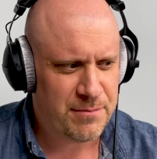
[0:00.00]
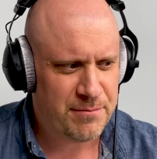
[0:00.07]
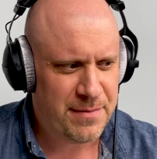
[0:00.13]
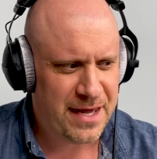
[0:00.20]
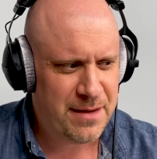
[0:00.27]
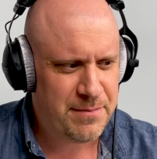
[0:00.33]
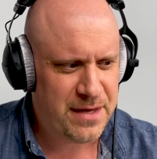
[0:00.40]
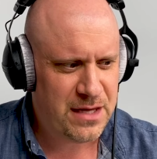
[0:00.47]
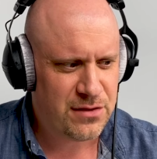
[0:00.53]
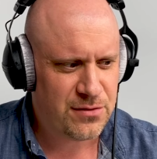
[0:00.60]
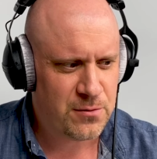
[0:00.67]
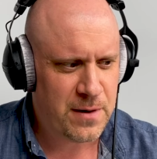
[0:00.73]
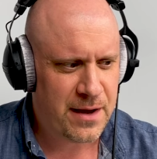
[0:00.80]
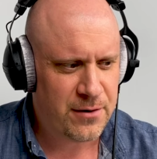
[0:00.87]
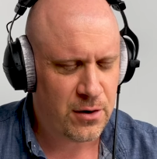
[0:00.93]
maybe
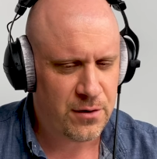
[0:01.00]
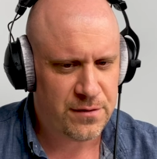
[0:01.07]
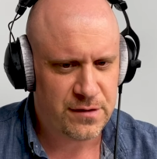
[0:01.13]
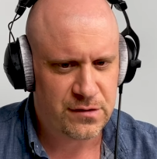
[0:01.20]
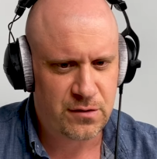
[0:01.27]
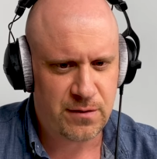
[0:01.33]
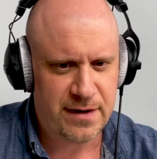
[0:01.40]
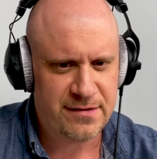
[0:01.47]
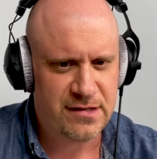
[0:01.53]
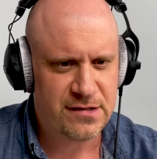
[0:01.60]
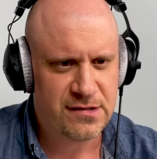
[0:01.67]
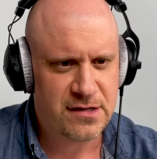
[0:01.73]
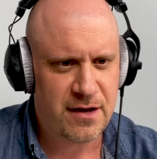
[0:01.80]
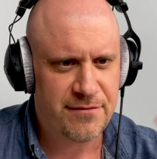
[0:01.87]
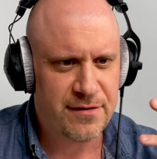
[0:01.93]
throughout all this crazy
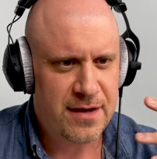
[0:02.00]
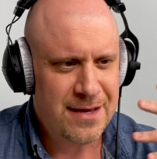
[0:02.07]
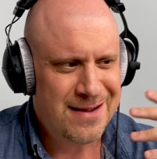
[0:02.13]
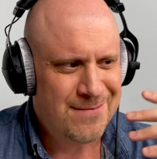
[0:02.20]
stuff